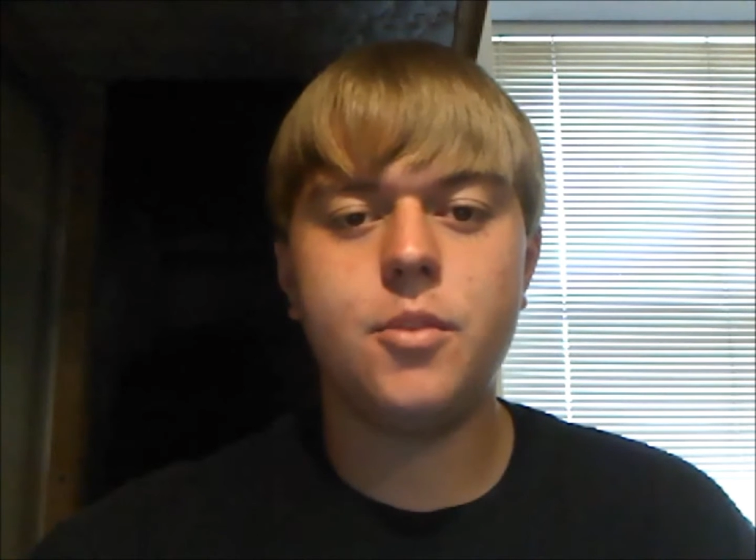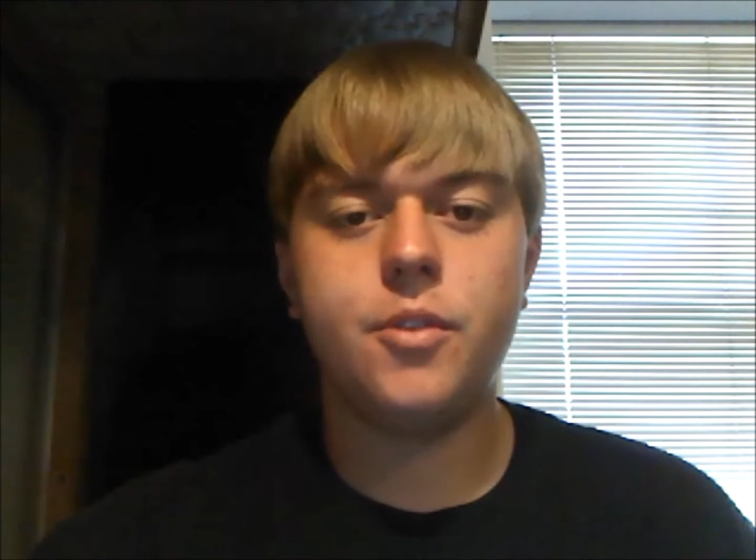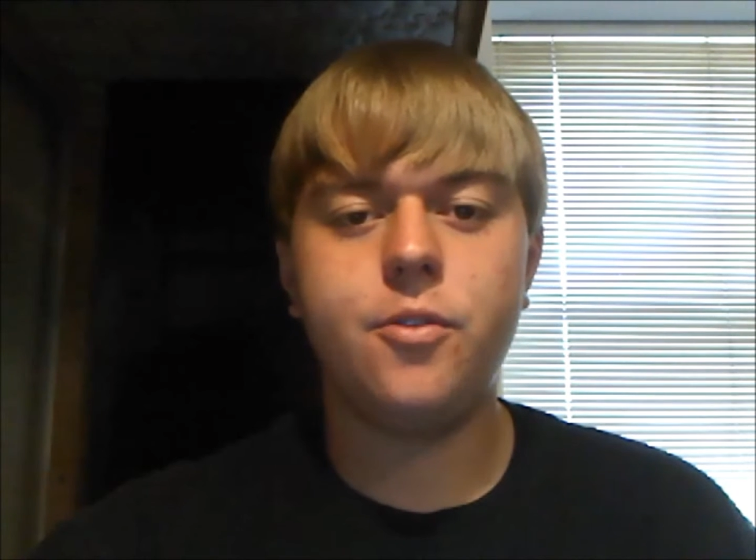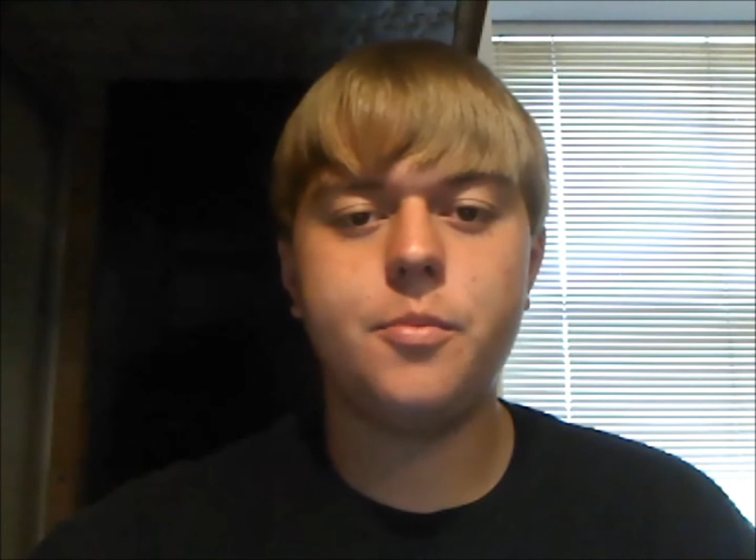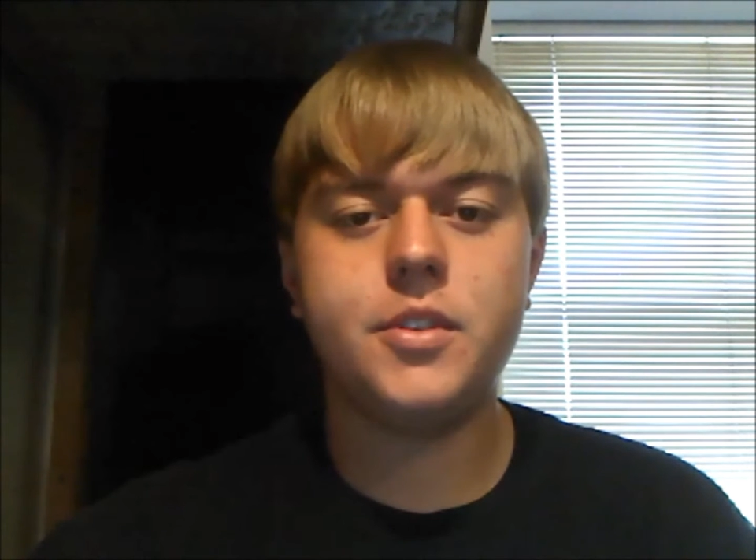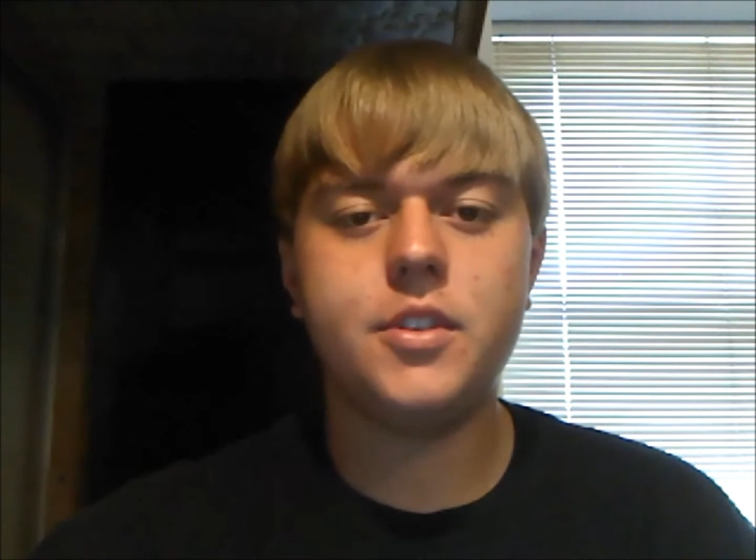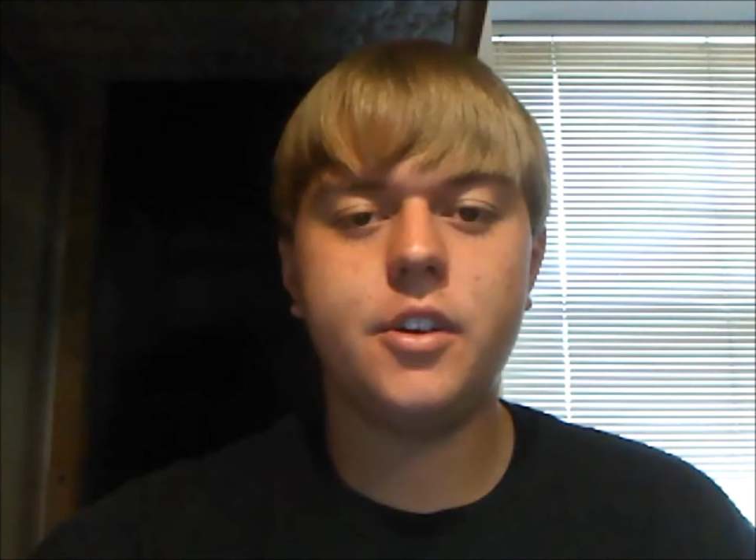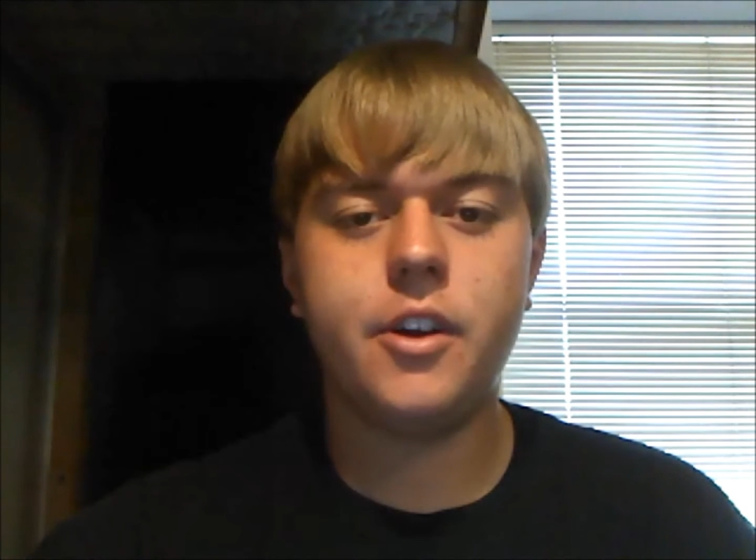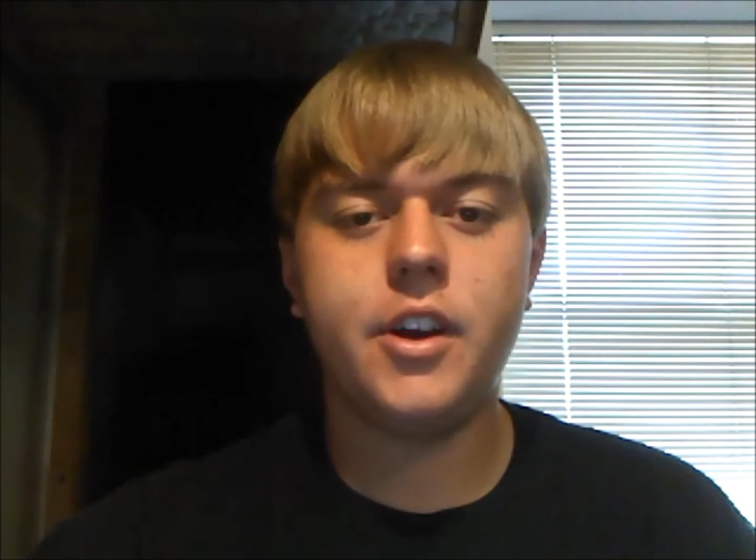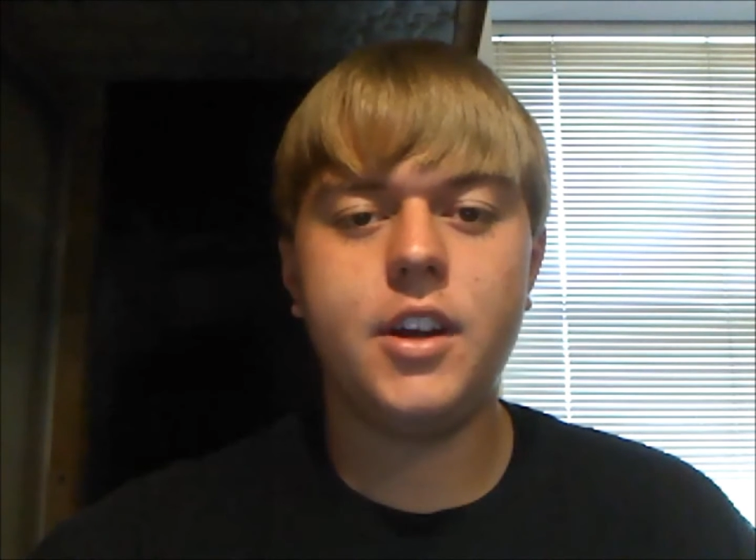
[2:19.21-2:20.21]
Performance
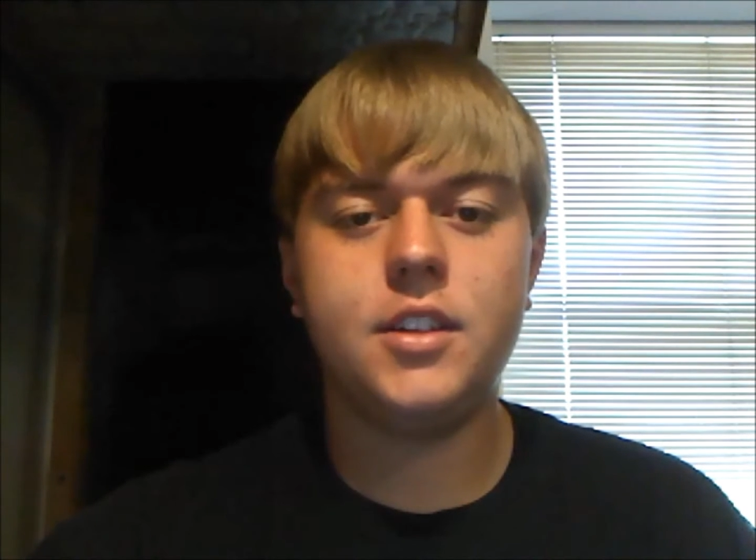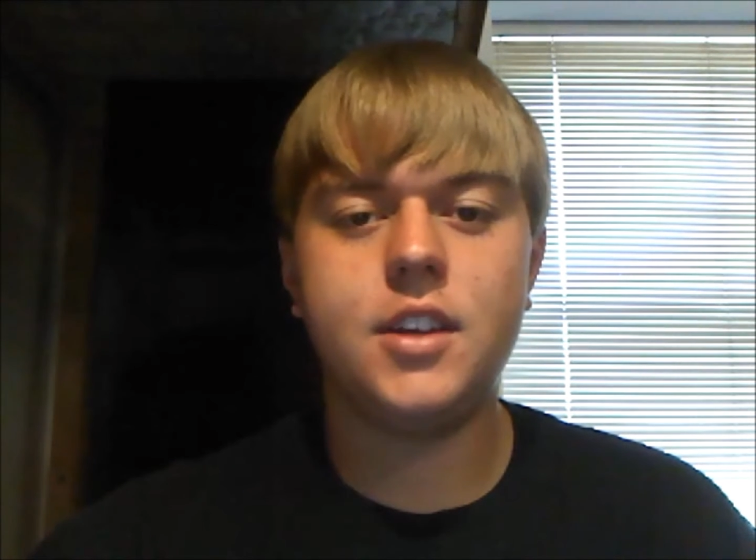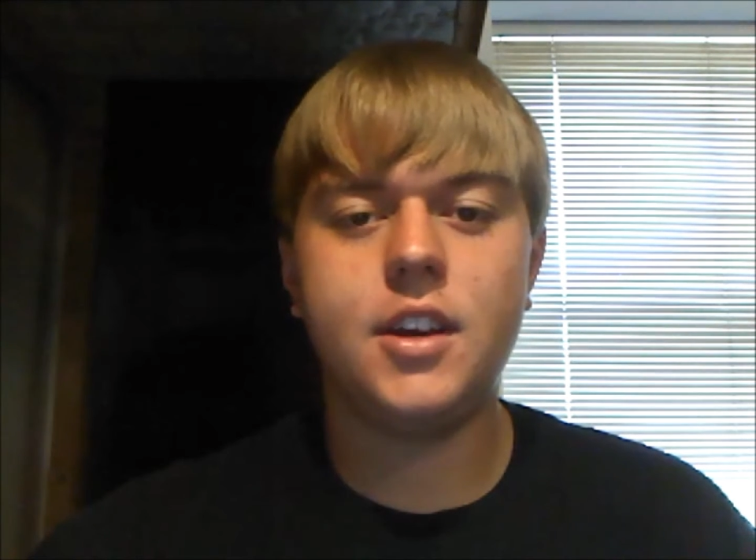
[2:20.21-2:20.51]
degrades